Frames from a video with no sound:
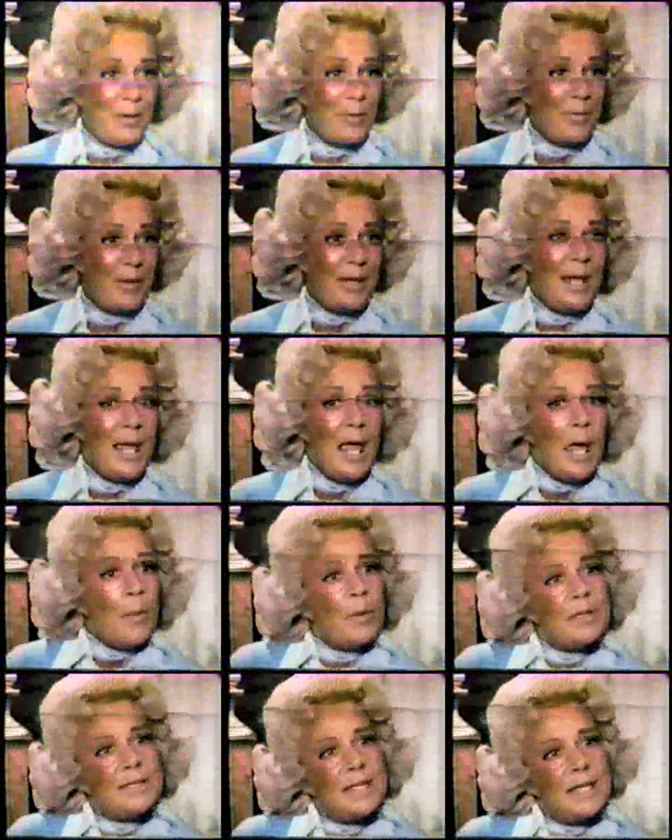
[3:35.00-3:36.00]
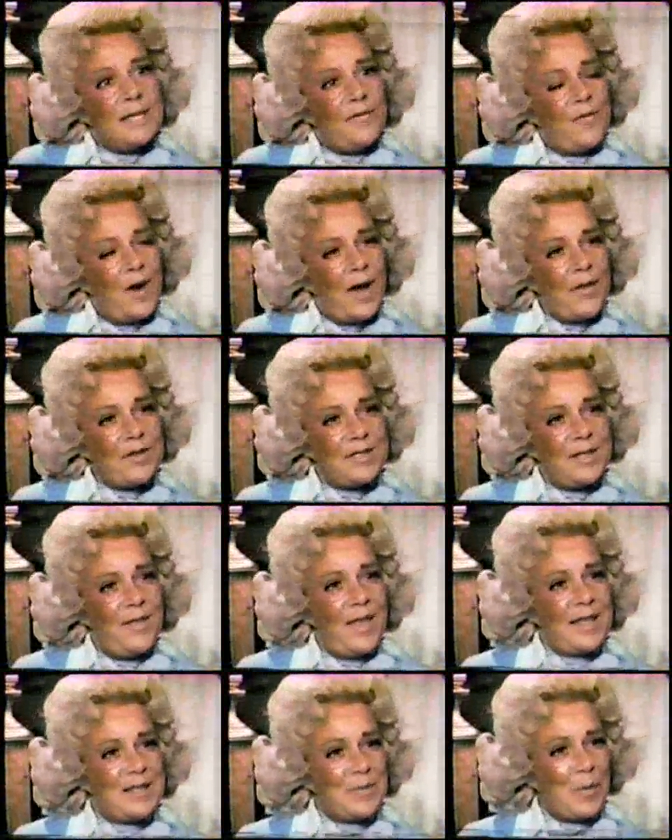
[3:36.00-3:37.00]
to help me. But see, Father
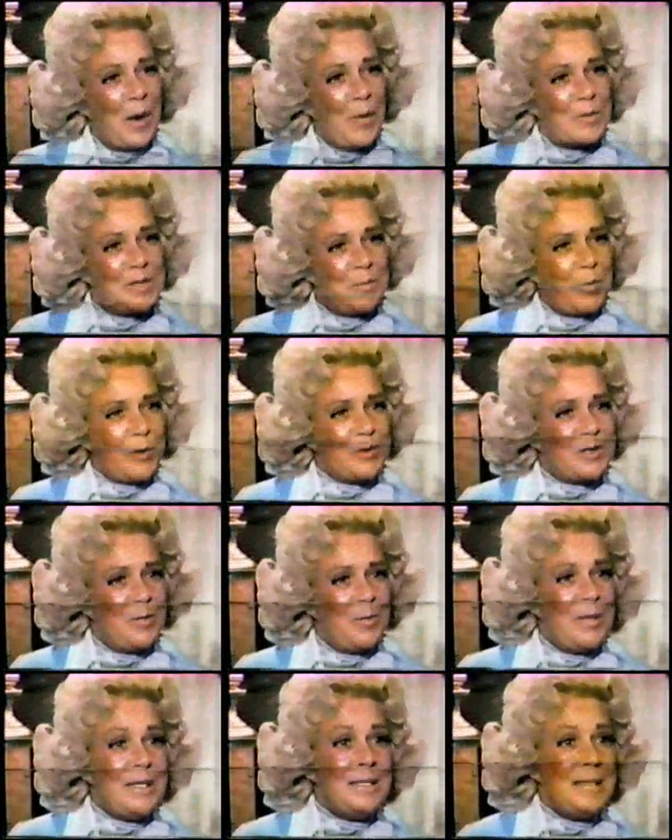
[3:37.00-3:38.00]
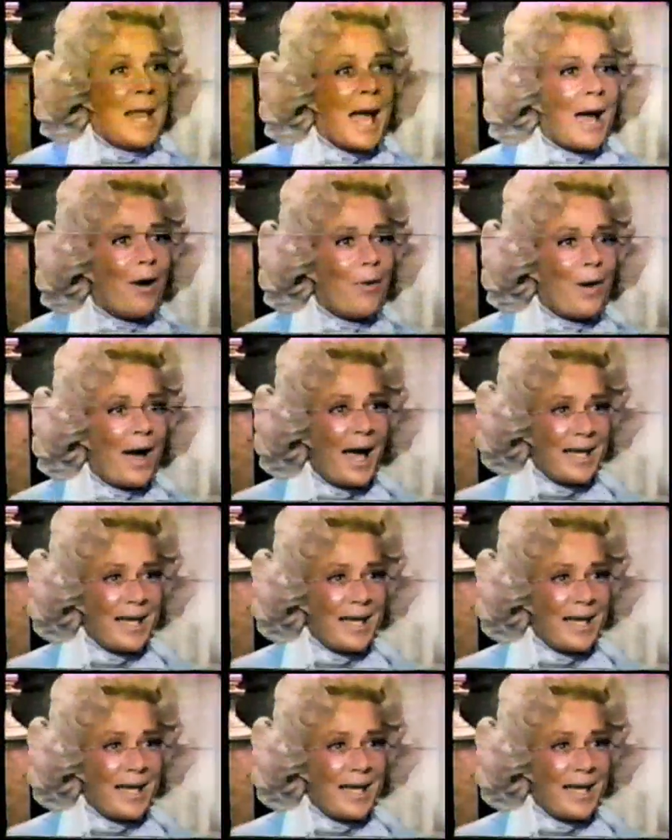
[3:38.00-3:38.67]
said that's where it was supposed to be. Now